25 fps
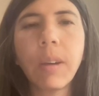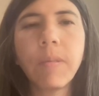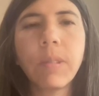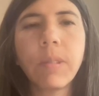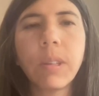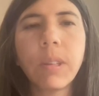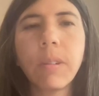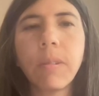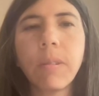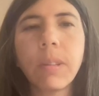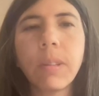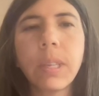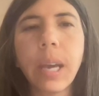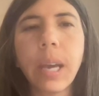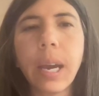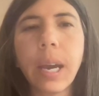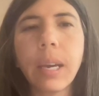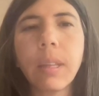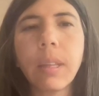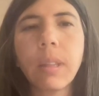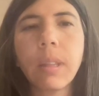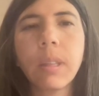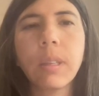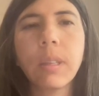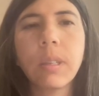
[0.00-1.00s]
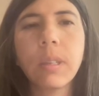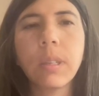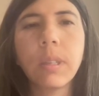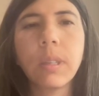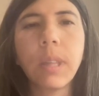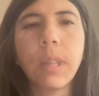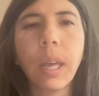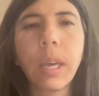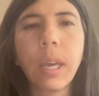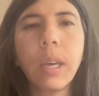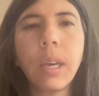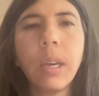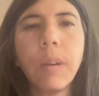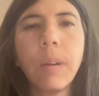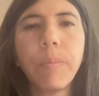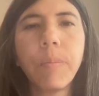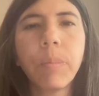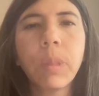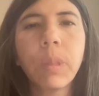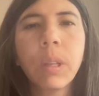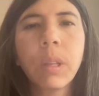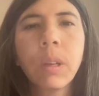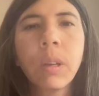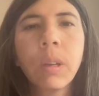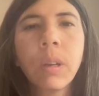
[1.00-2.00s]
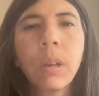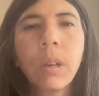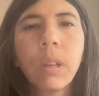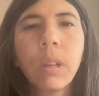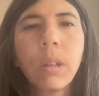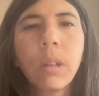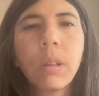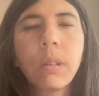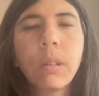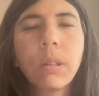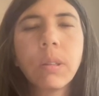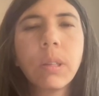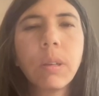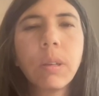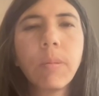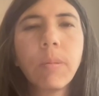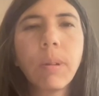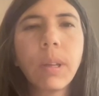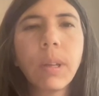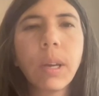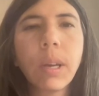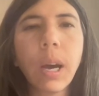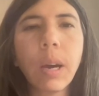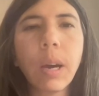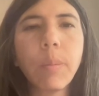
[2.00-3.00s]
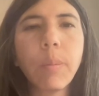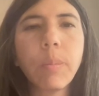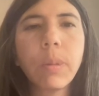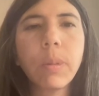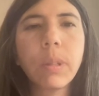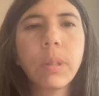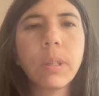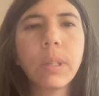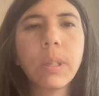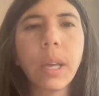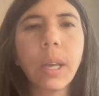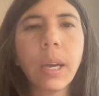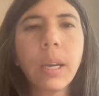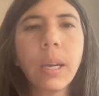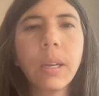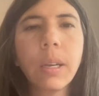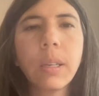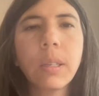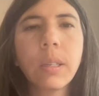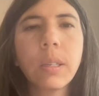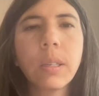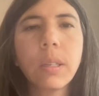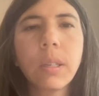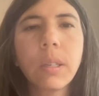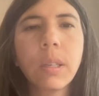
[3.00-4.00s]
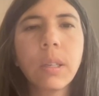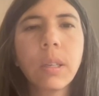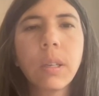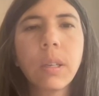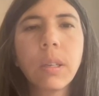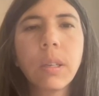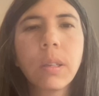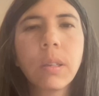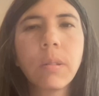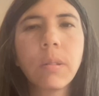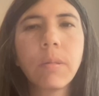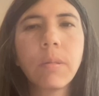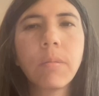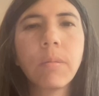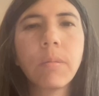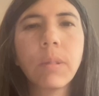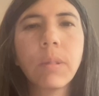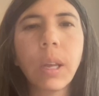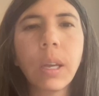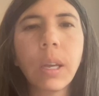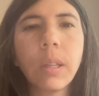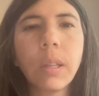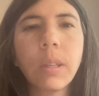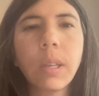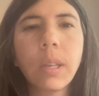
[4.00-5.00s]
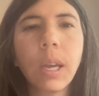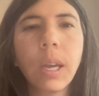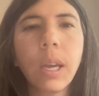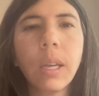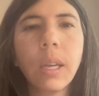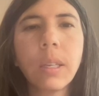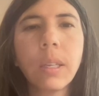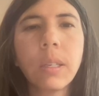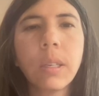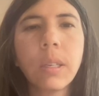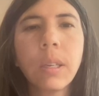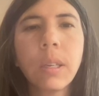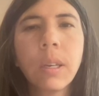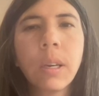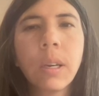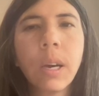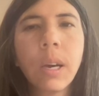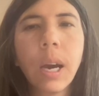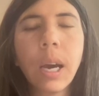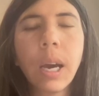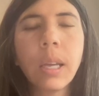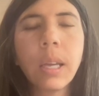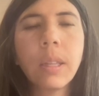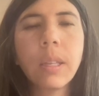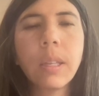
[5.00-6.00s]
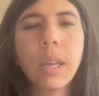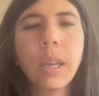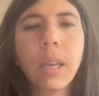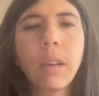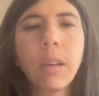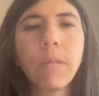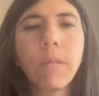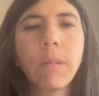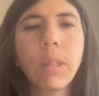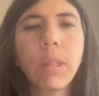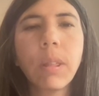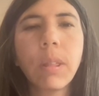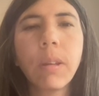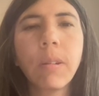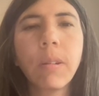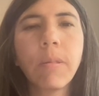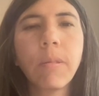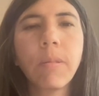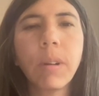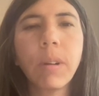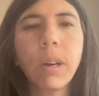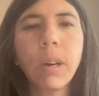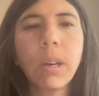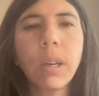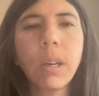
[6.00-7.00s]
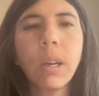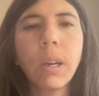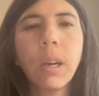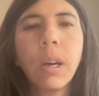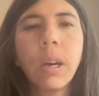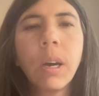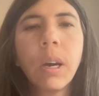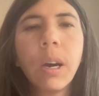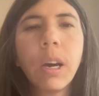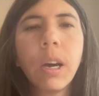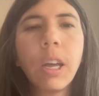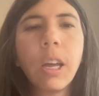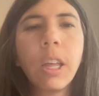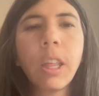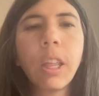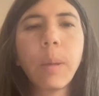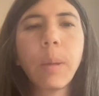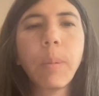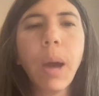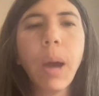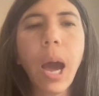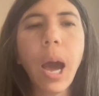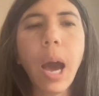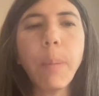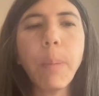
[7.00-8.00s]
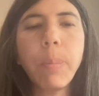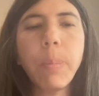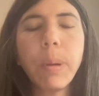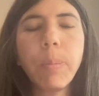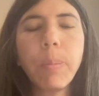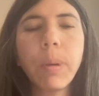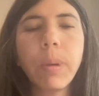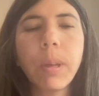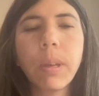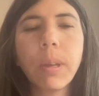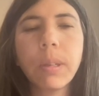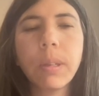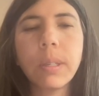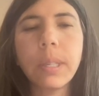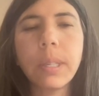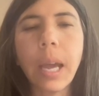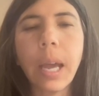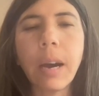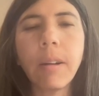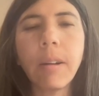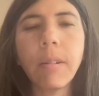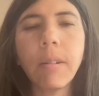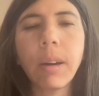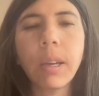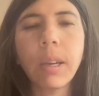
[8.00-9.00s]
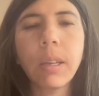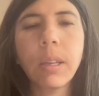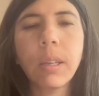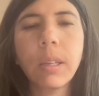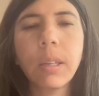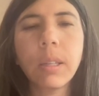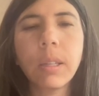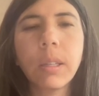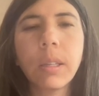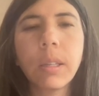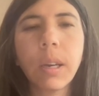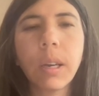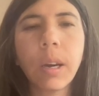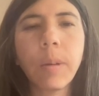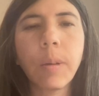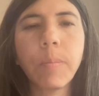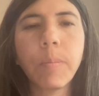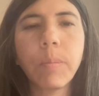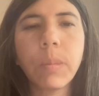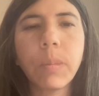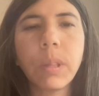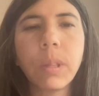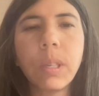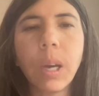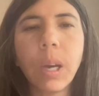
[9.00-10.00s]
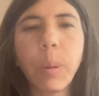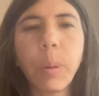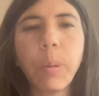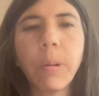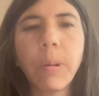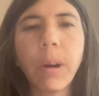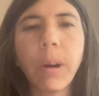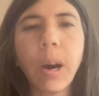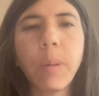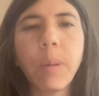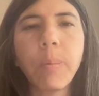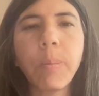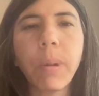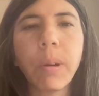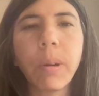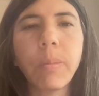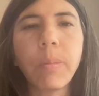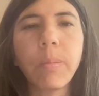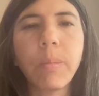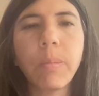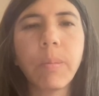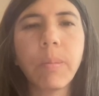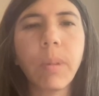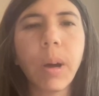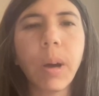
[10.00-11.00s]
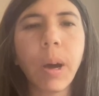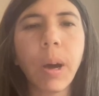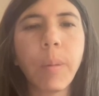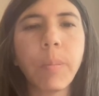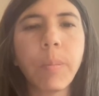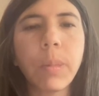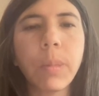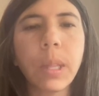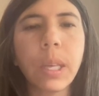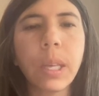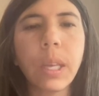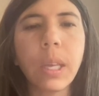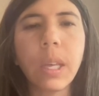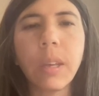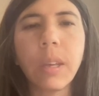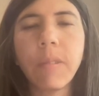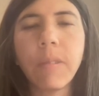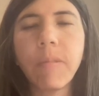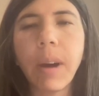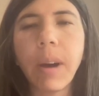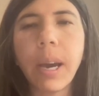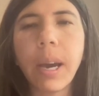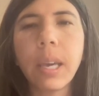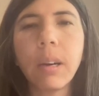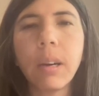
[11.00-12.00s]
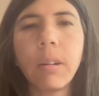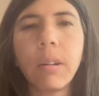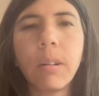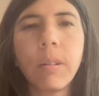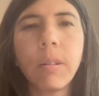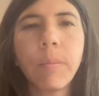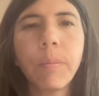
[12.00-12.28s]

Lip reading: to attack this knight. Let's see what happens next. So knight takes. I take it with the rook, and I'm happy because now I can double up on the e file.